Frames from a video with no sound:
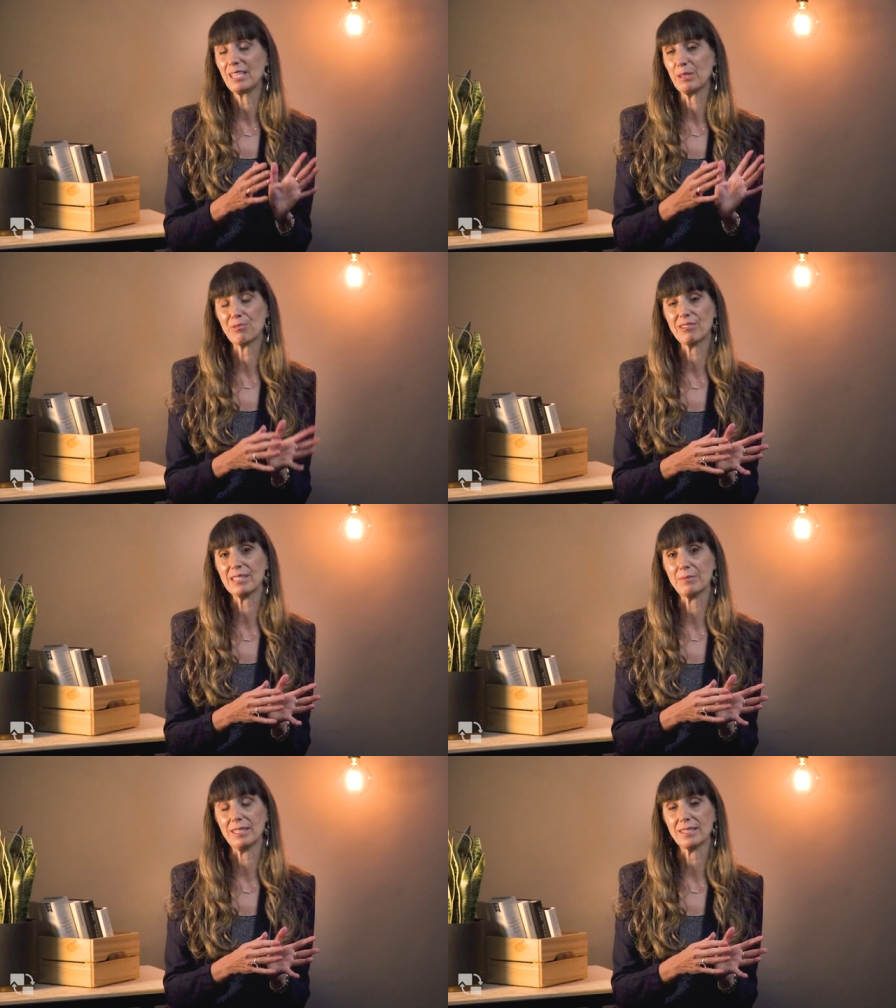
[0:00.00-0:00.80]

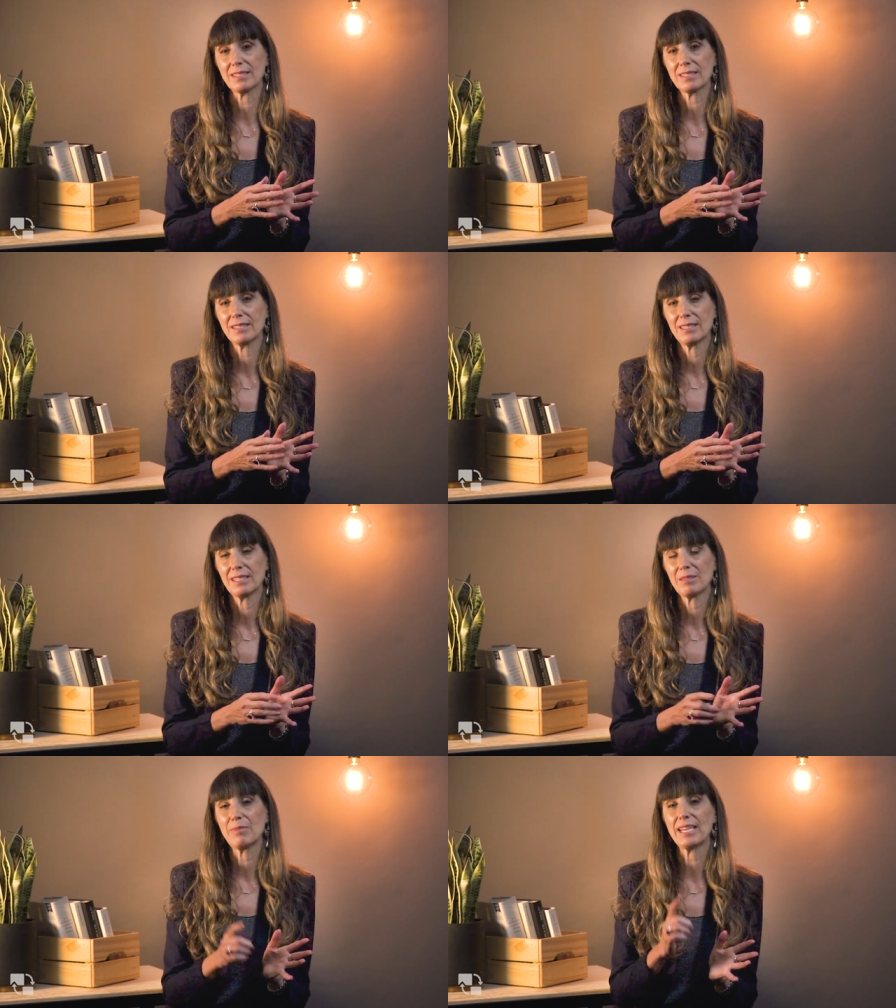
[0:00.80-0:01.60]
imprisonment,
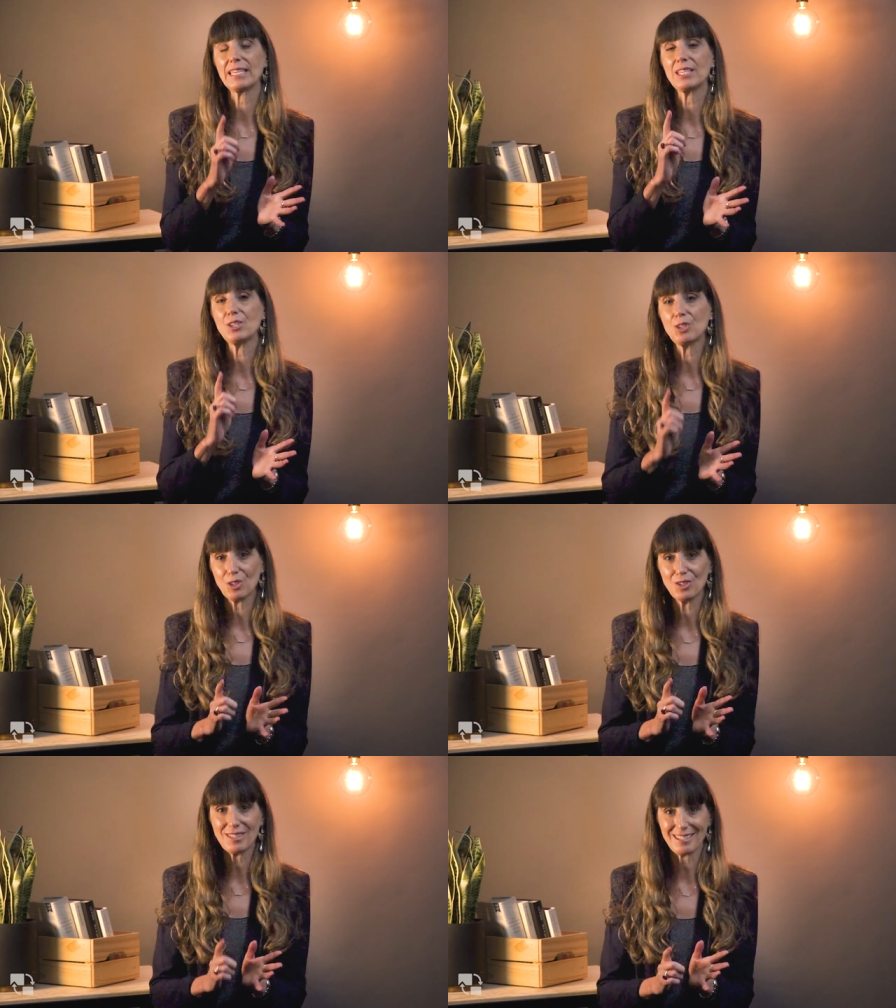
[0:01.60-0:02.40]
but he
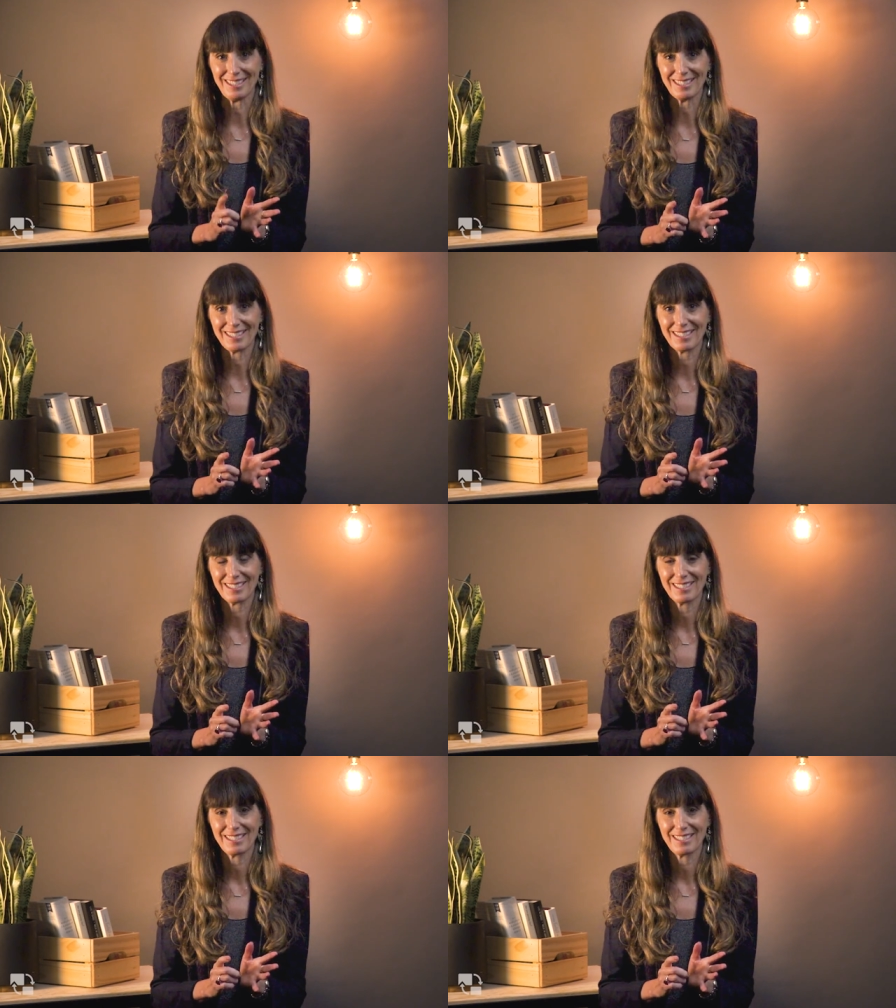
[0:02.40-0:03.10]
used it.